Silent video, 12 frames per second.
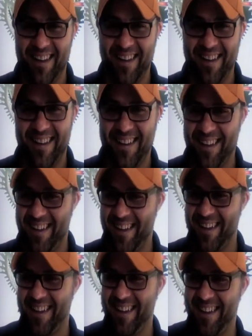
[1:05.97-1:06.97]

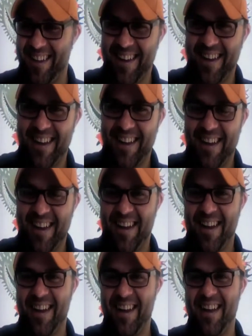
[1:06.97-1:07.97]

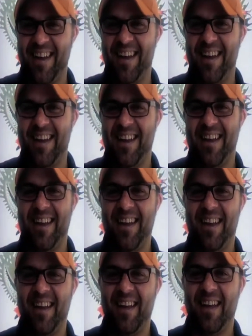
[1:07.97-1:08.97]

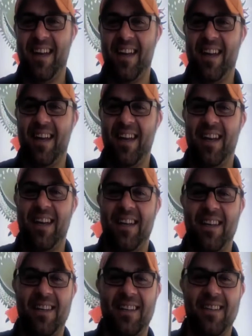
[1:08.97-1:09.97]

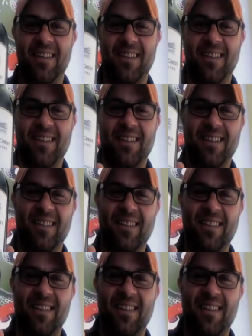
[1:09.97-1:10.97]

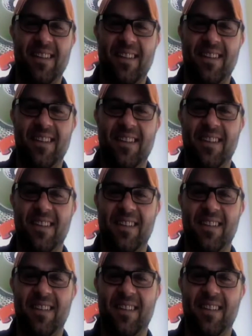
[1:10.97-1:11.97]

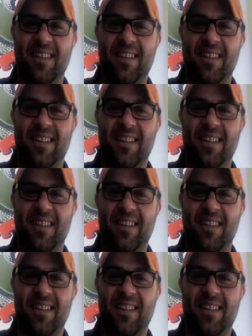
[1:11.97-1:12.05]
No words are spoken by the person on screen.